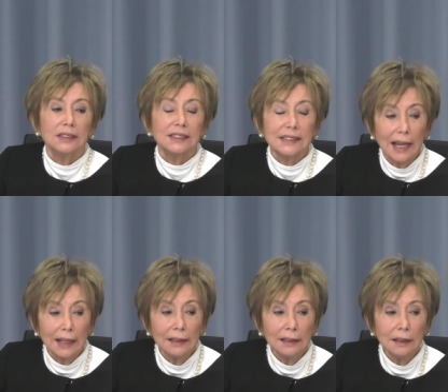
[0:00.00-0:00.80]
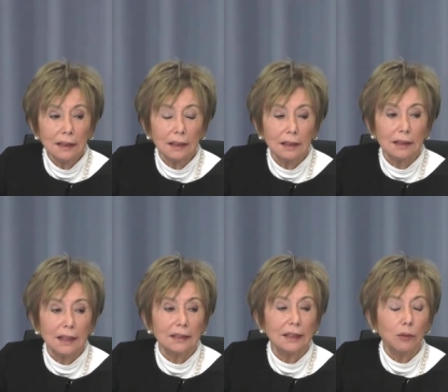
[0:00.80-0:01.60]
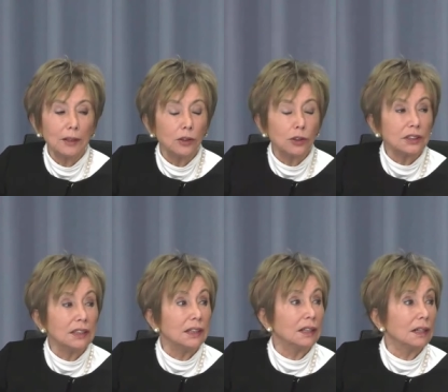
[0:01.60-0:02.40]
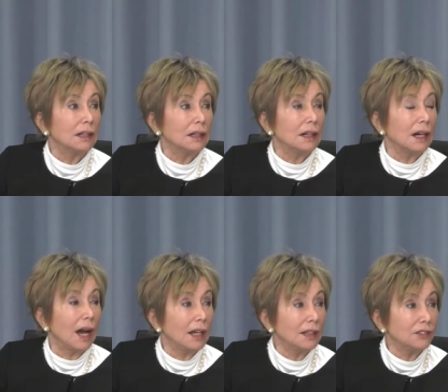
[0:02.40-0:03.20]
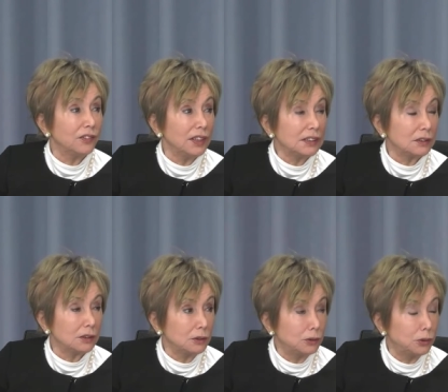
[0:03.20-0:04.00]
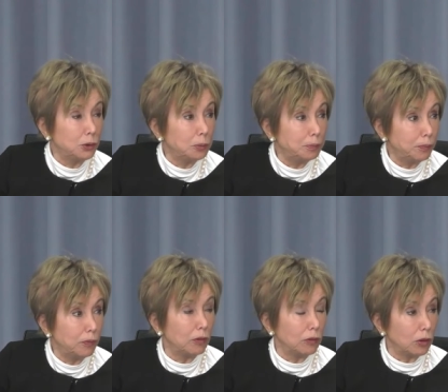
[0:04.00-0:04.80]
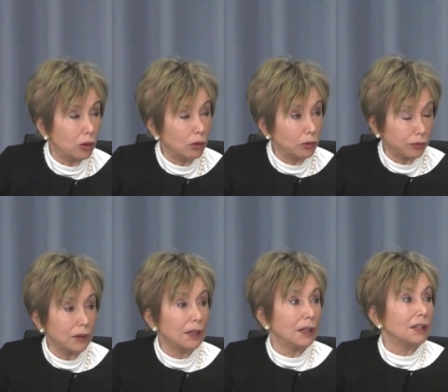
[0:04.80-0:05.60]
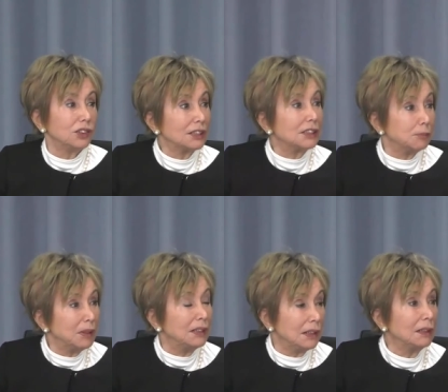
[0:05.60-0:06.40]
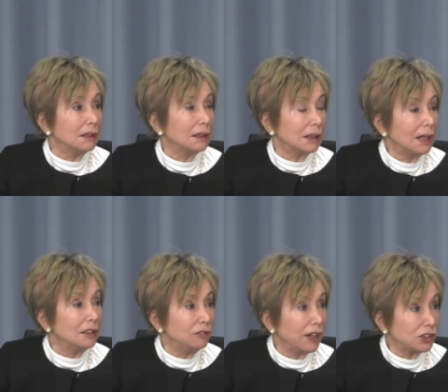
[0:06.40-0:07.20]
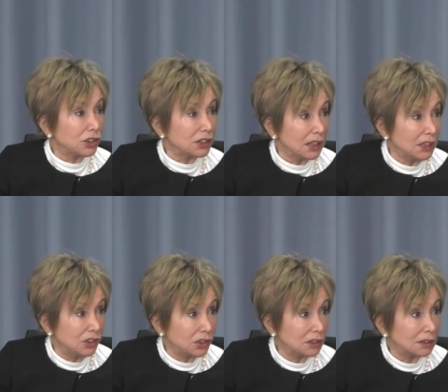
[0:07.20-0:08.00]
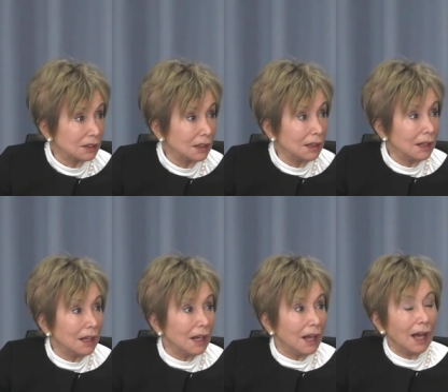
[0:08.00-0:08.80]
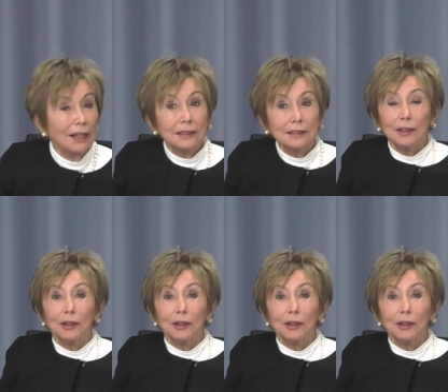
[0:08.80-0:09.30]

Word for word: sign that they were not in a high risk group of transmitting an infectious agent and